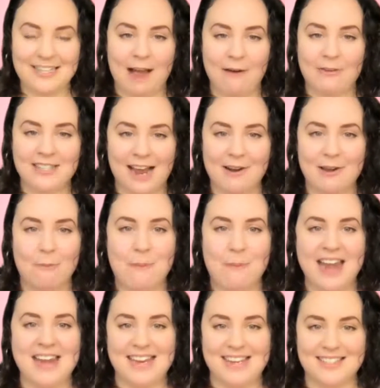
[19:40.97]
count out your
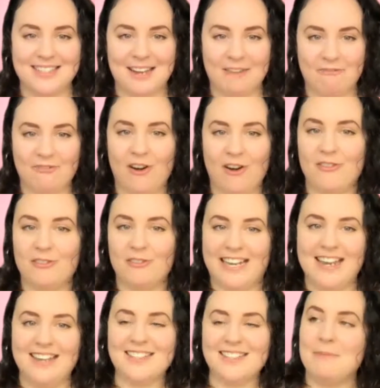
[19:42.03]
pennies in front of a
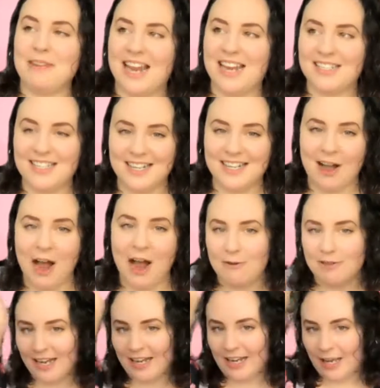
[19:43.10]
really intimidating guy
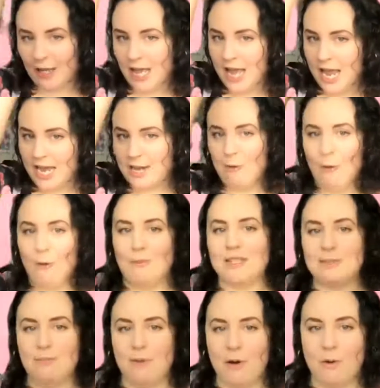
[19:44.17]
with like a
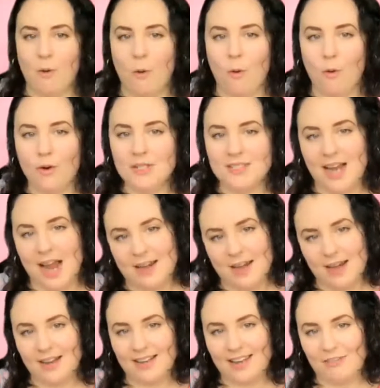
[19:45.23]
enormous mohawk
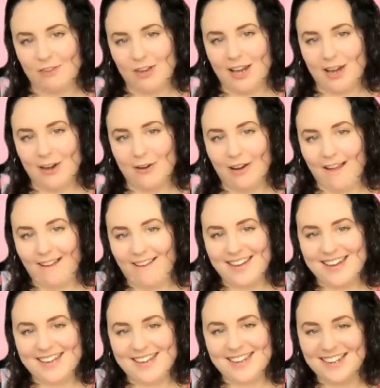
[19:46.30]
standing and giving you
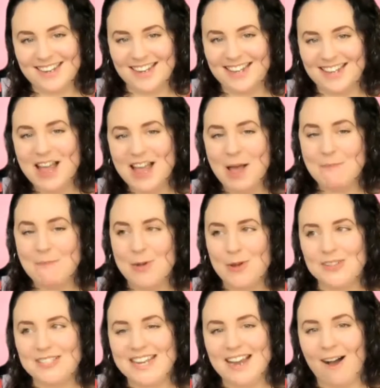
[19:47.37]
like
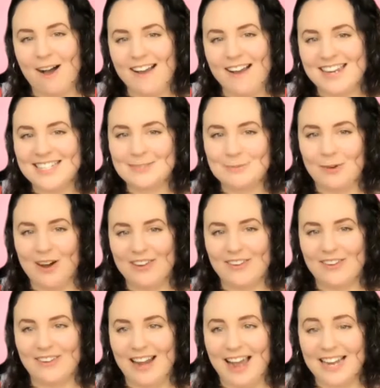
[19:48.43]
moody eyes while
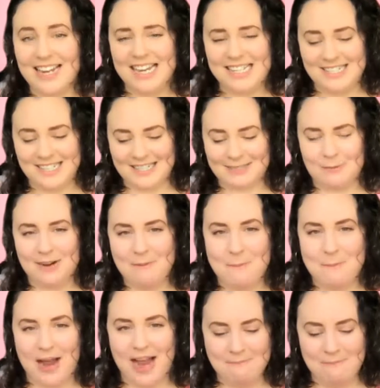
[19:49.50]
you're like, I just want to
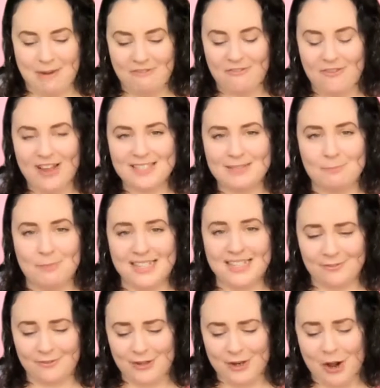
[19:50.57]
buy my first
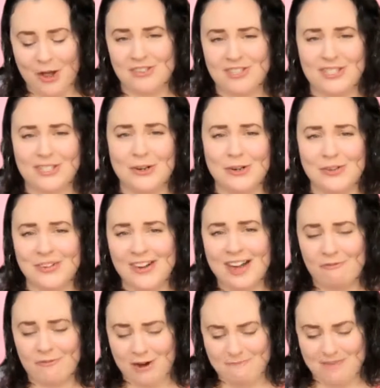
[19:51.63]
piece of goth
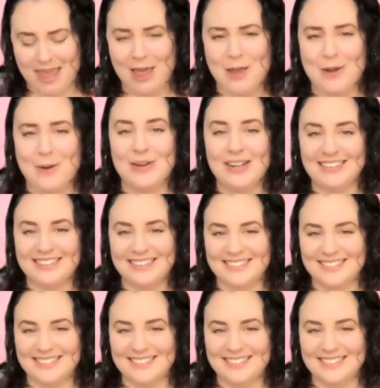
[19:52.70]
jewelry from you.